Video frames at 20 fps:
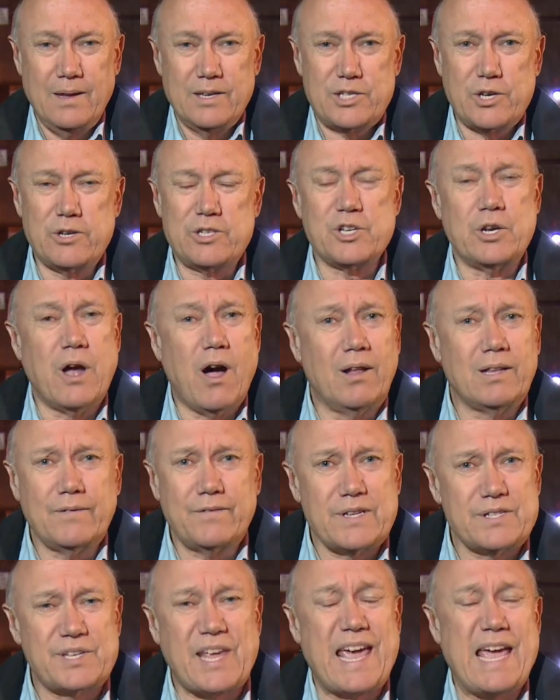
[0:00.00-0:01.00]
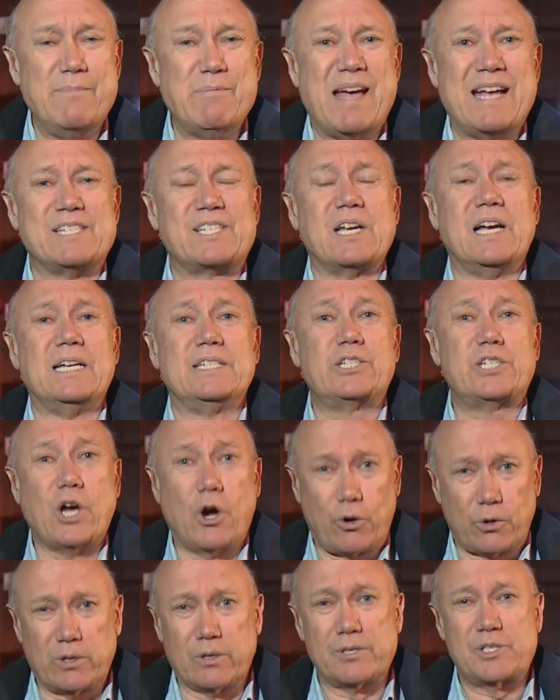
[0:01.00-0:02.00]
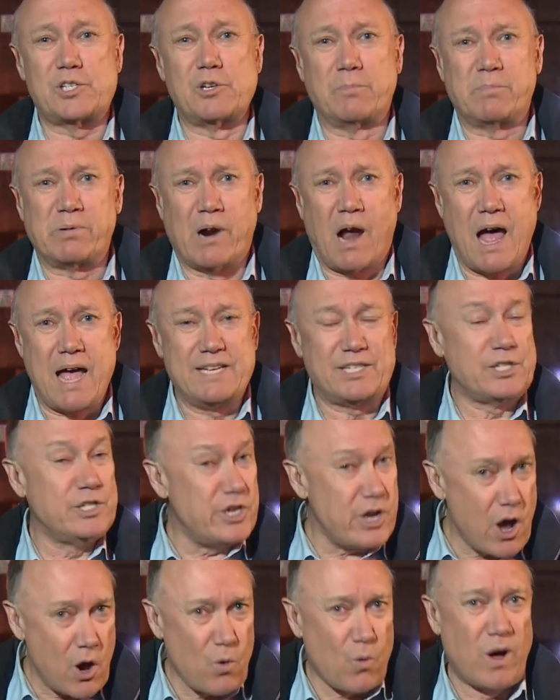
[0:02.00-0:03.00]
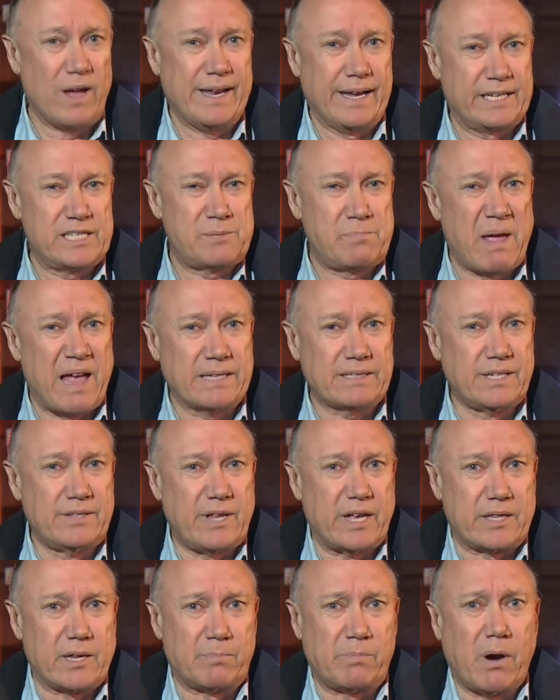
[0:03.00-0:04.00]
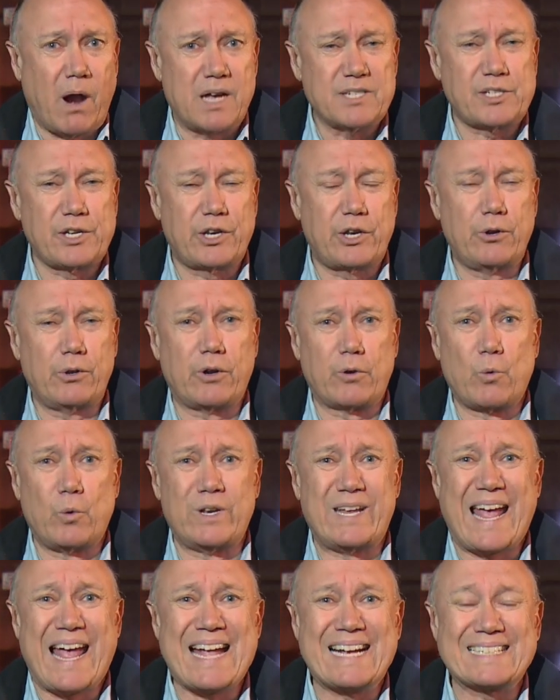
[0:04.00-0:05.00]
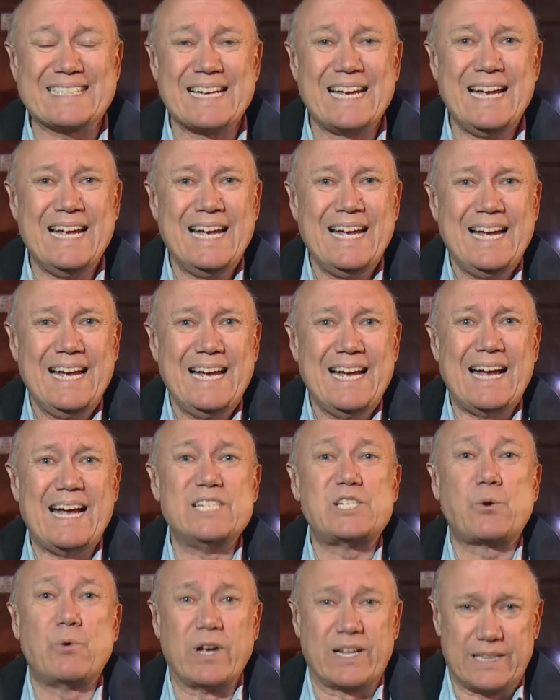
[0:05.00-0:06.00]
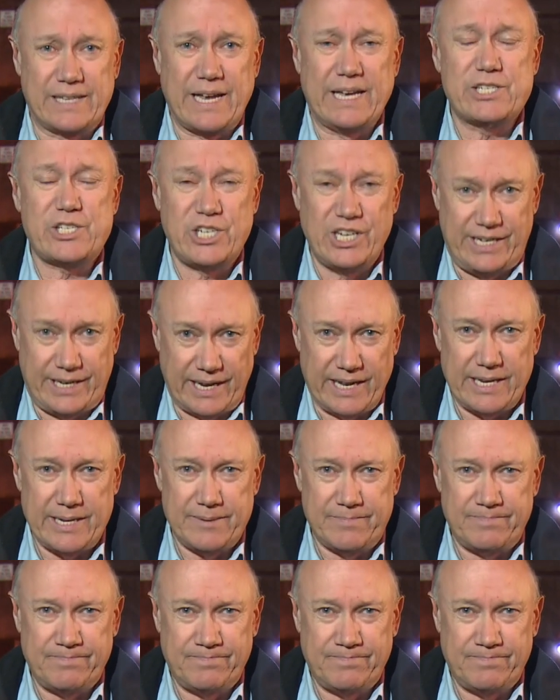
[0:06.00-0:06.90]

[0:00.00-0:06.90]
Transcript: Susan, all of this came as a total surprise. No one expected that the prosecutor would act as quickly as she did.